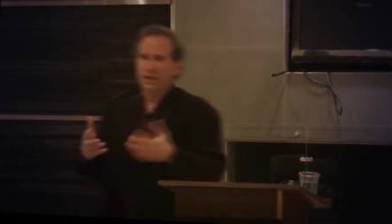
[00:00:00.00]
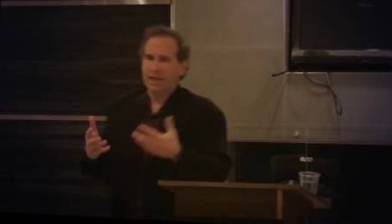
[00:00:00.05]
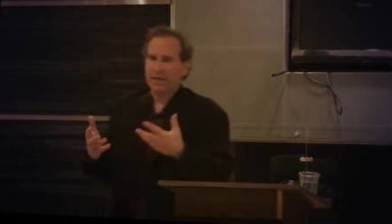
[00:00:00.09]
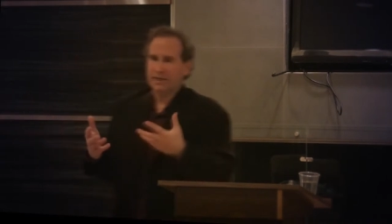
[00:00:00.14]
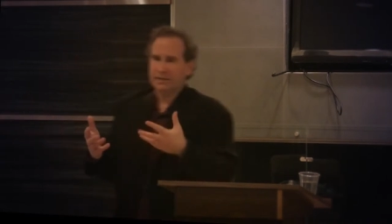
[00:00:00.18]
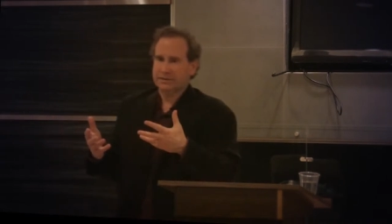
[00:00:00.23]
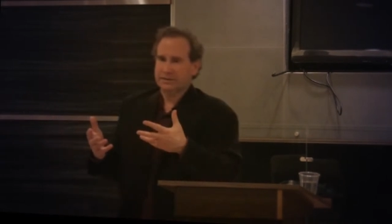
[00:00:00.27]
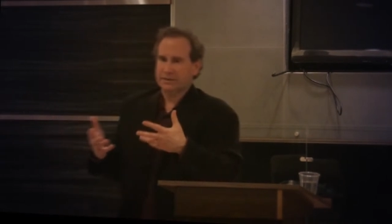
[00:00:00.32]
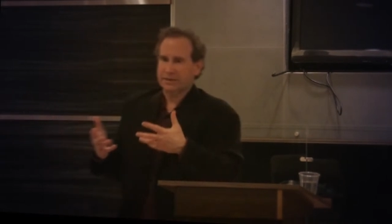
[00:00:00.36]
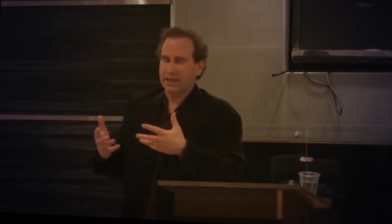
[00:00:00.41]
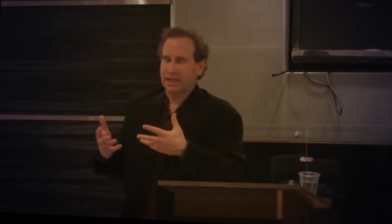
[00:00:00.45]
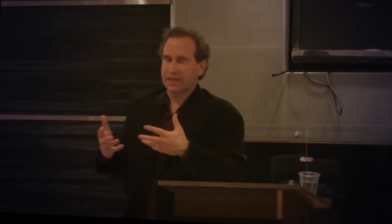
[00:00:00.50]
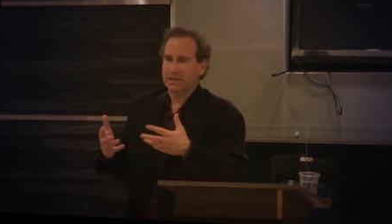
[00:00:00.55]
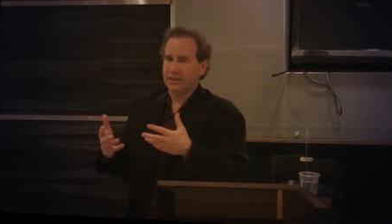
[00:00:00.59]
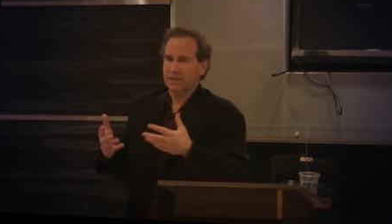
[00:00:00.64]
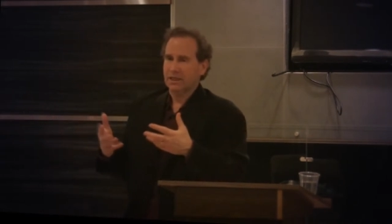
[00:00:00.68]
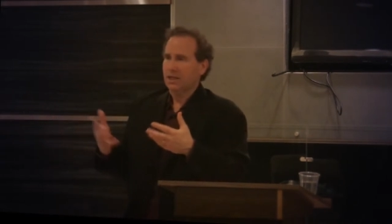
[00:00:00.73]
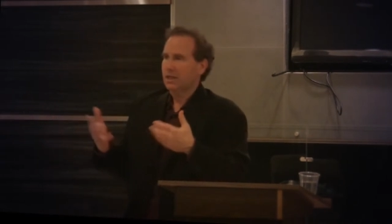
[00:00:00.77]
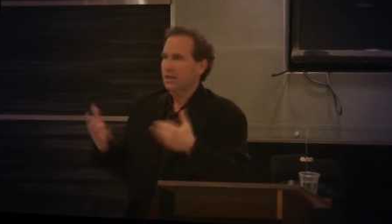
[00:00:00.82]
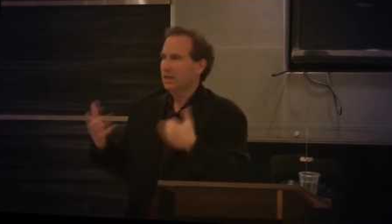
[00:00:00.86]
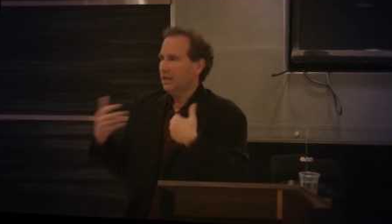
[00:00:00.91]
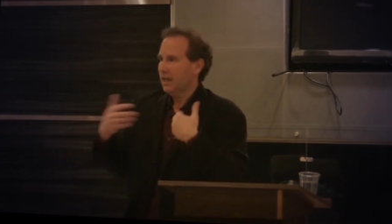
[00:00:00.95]
and said,
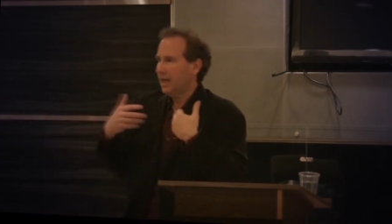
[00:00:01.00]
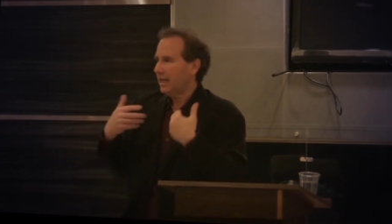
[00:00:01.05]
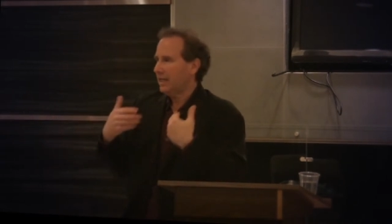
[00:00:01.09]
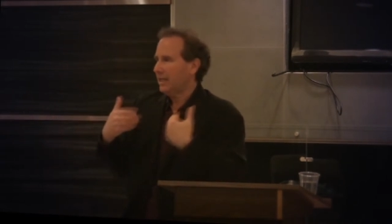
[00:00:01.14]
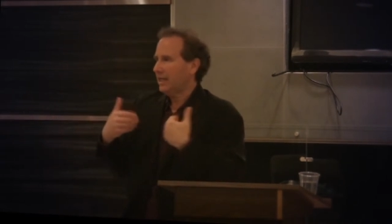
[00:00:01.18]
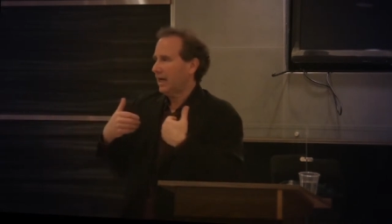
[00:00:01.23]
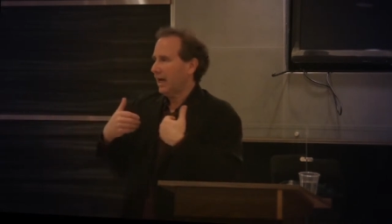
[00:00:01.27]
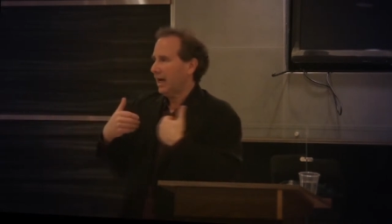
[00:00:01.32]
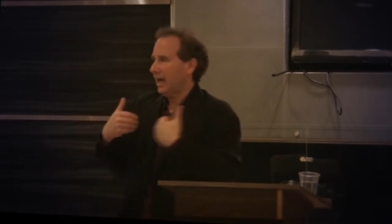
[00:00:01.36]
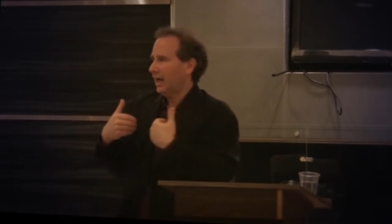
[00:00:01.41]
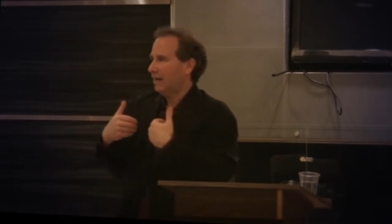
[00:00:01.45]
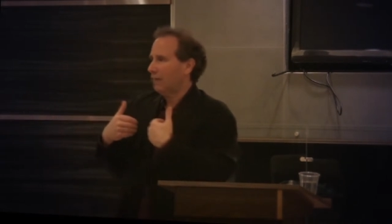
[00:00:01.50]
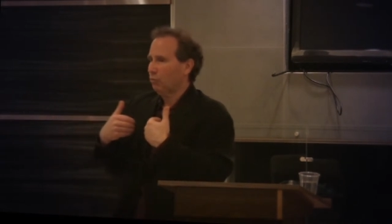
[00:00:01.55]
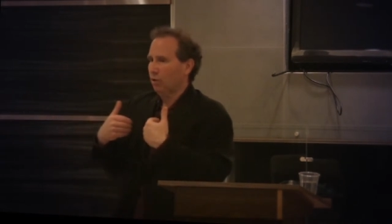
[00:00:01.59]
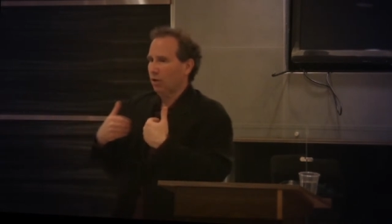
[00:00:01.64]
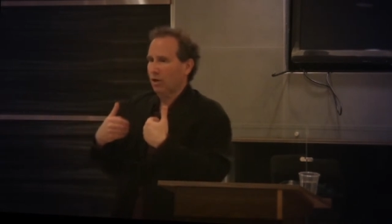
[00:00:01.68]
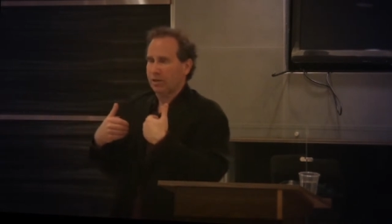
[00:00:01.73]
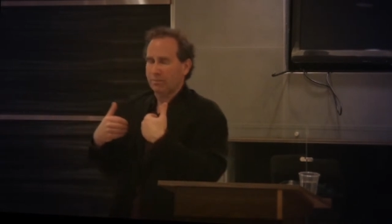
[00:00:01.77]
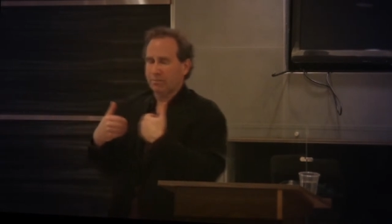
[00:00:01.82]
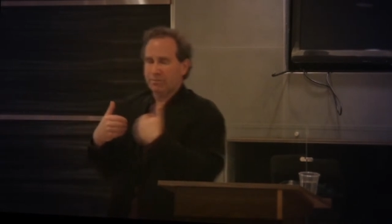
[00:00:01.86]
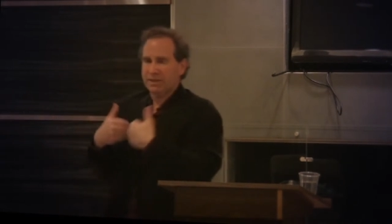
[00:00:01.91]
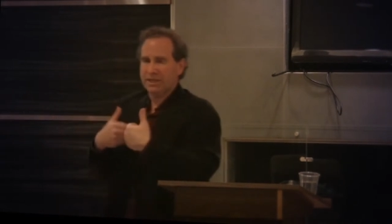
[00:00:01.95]
hey, I
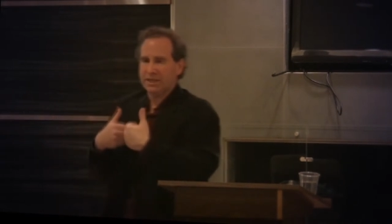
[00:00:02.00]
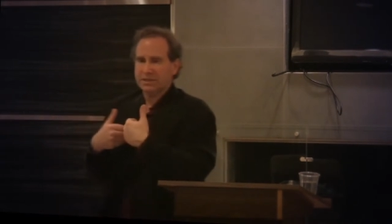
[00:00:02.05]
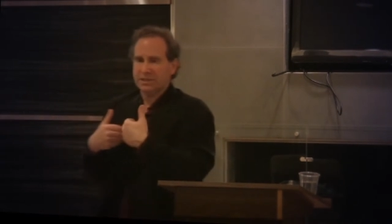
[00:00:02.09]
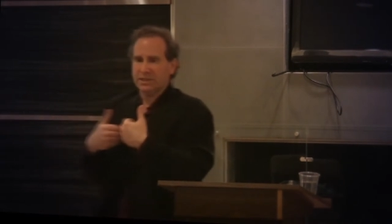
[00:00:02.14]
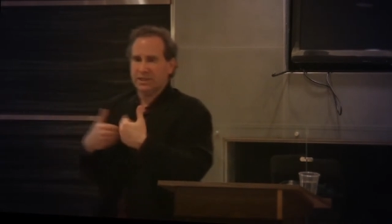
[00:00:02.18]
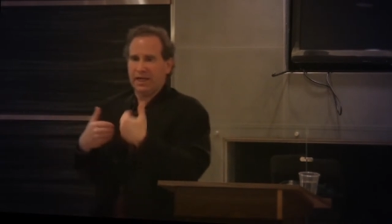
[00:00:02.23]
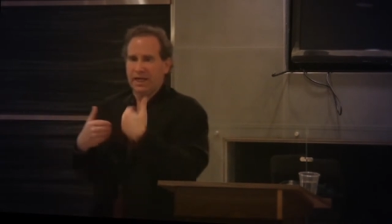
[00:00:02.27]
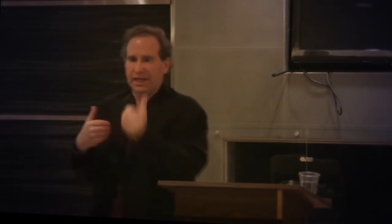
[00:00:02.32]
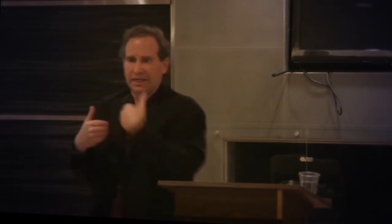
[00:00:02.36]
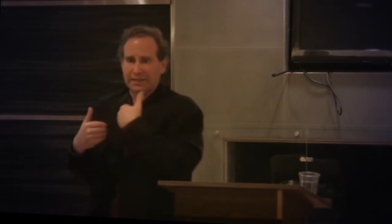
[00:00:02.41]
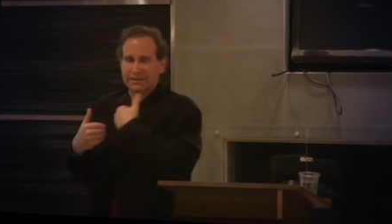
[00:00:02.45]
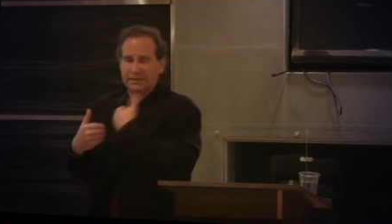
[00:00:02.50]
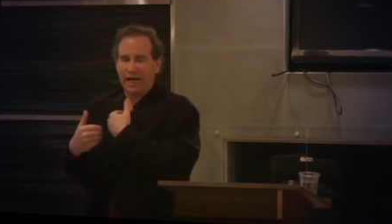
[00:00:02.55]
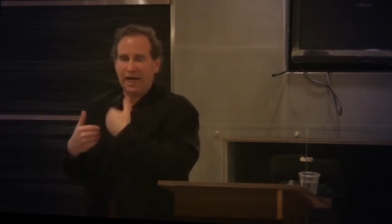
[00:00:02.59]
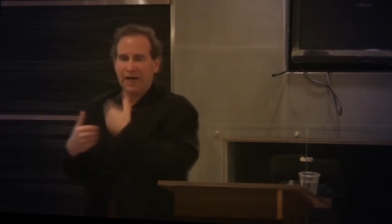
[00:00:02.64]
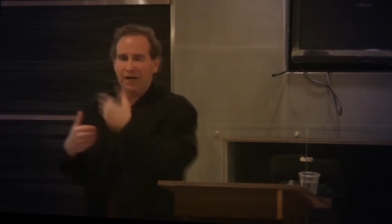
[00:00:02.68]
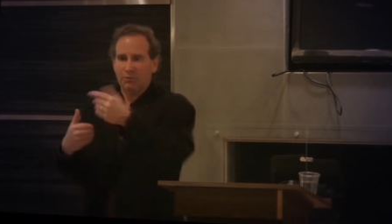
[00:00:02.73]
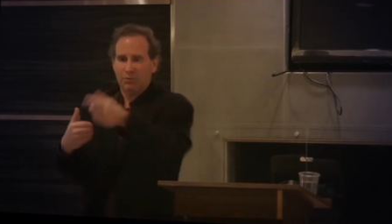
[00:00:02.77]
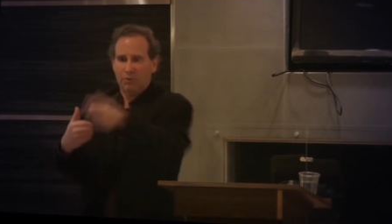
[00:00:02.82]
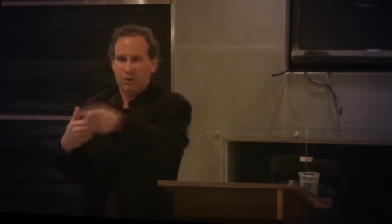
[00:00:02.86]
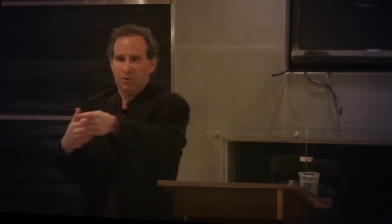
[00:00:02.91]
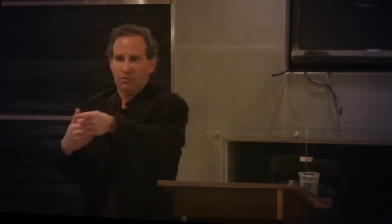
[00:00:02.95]
want a piece of that because
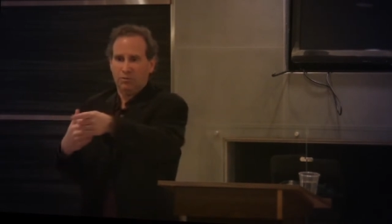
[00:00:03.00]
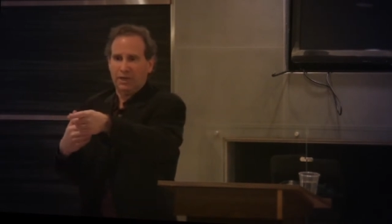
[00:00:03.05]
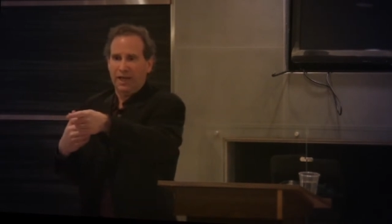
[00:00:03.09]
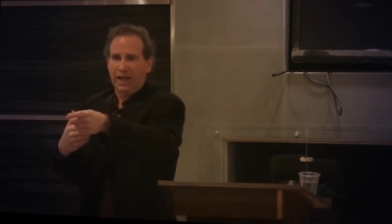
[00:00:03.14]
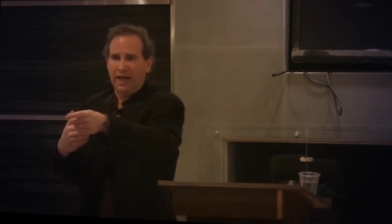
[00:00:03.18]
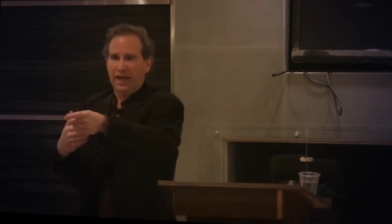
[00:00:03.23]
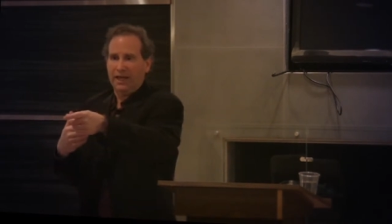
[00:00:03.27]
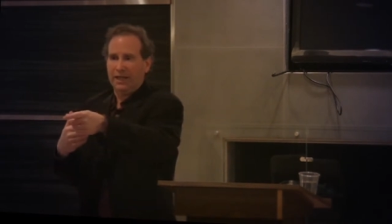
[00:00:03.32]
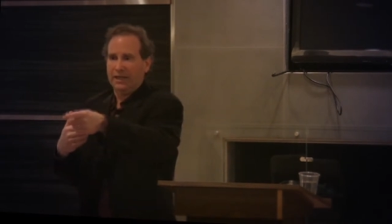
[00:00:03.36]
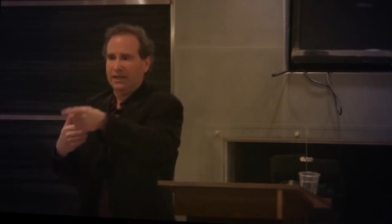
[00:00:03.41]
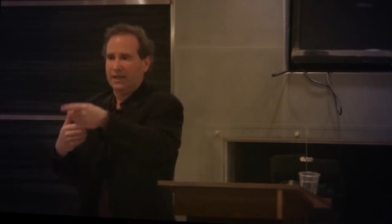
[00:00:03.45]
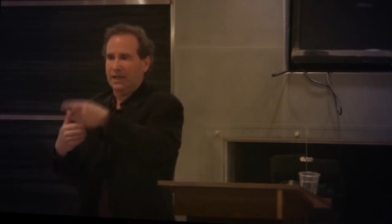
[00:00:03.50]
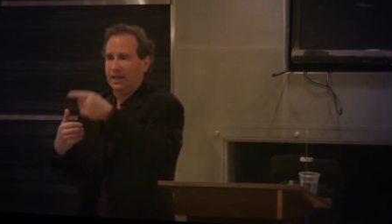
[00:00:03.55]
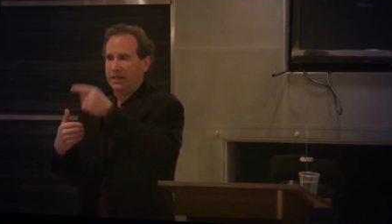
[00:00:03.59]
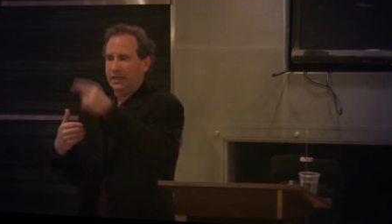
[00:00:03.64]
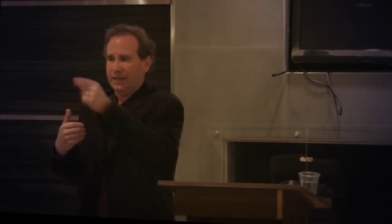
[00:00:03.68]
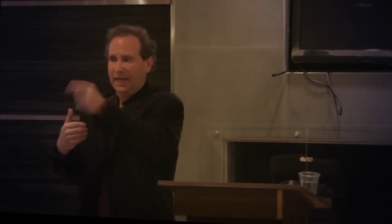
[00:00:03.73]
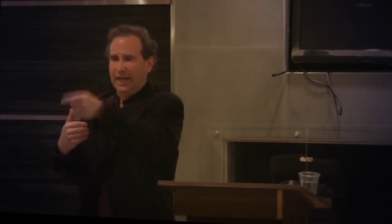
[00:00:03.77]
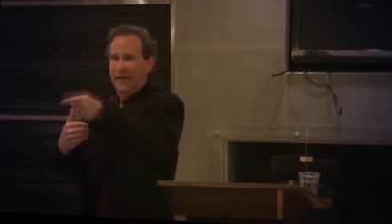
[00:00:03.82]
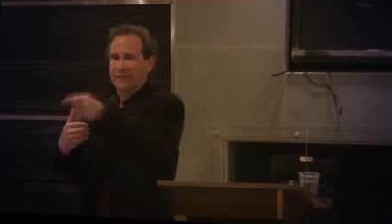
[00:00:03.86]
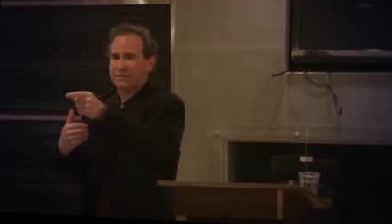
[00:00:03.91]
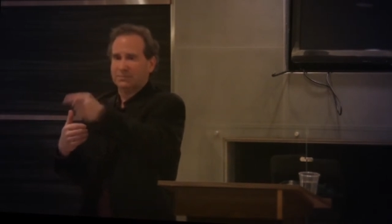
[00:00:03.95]
I wrote that,
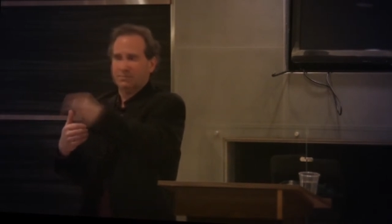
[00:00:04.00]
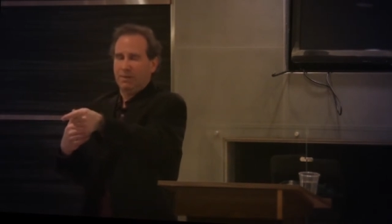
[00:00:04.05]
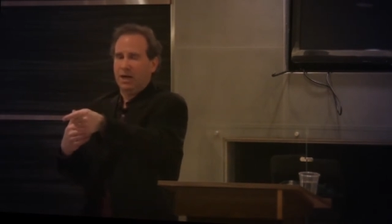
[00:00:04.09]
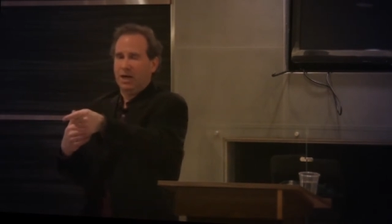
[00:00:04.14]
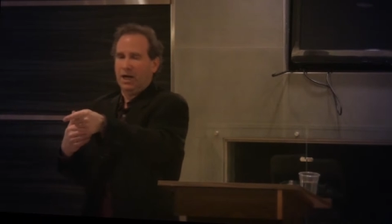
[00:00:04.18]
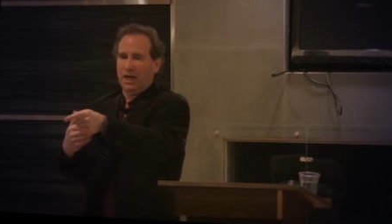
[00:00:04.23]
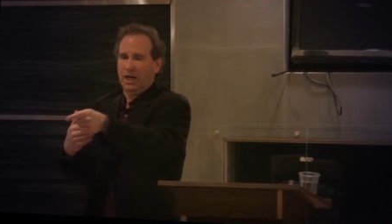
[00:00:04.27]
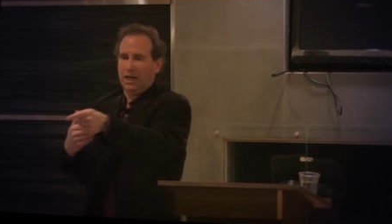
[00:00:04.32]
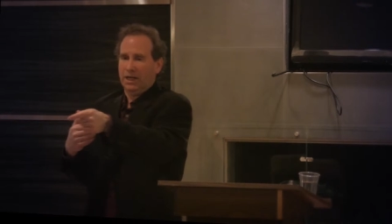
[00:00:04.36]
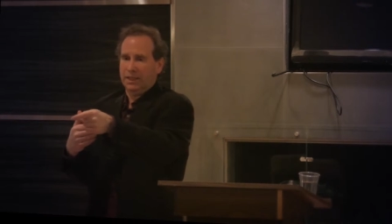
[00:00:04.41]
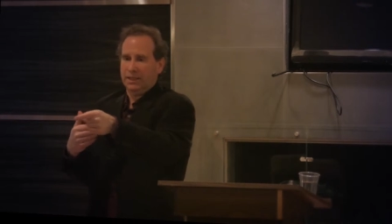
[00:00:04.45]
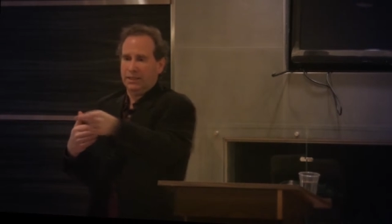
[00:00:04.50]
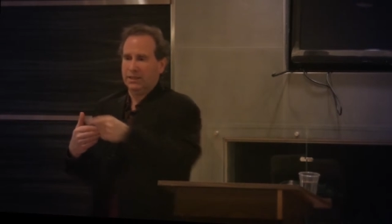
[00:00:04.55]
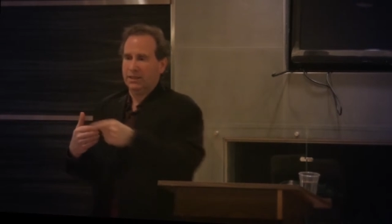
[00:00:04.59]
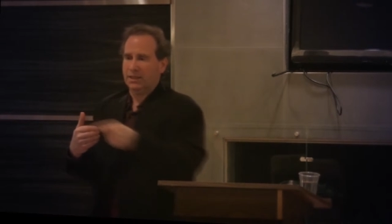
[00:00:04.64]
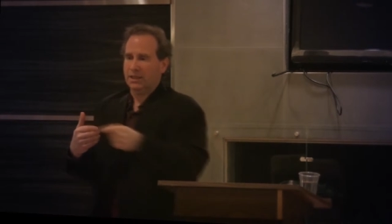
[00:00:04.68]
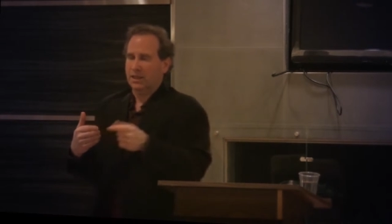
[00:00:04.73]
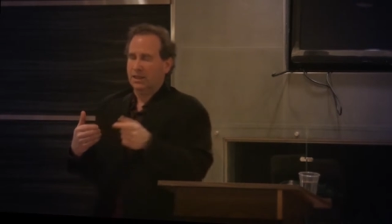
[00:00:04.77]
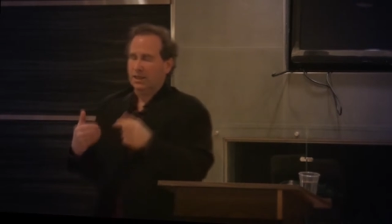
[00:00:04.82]
and that's mine.